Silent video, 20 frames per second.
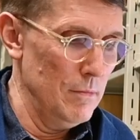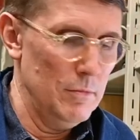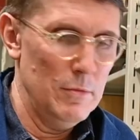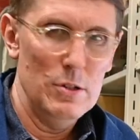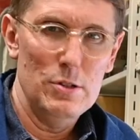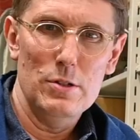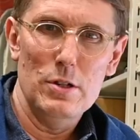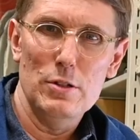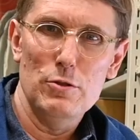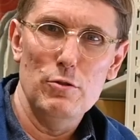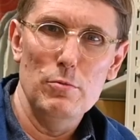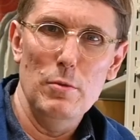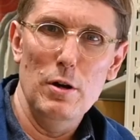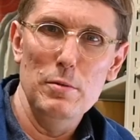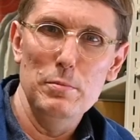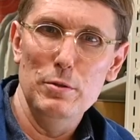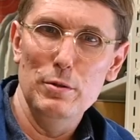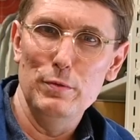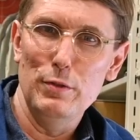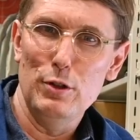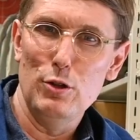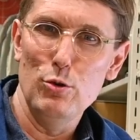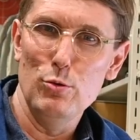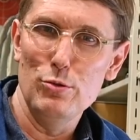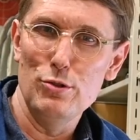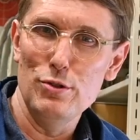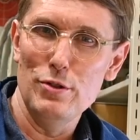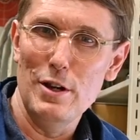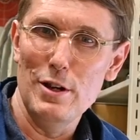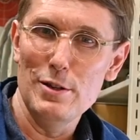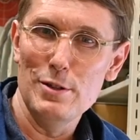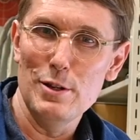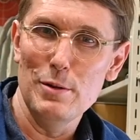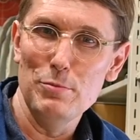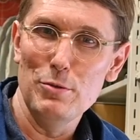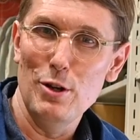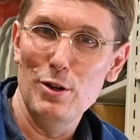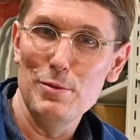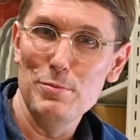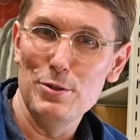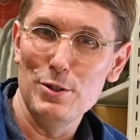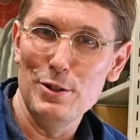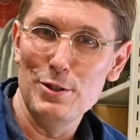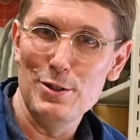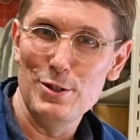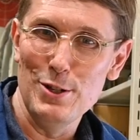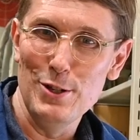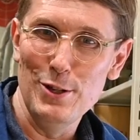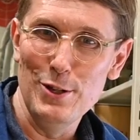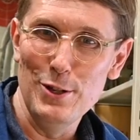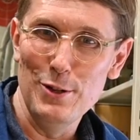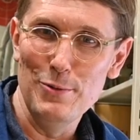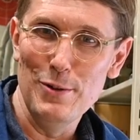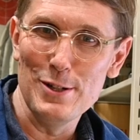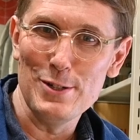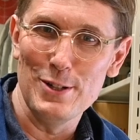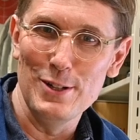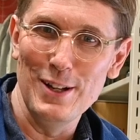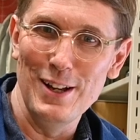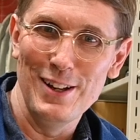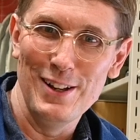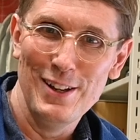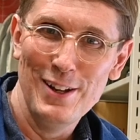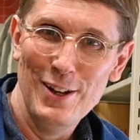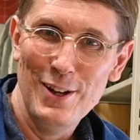This does remind me of the Kyoji case sometimes at Waseda.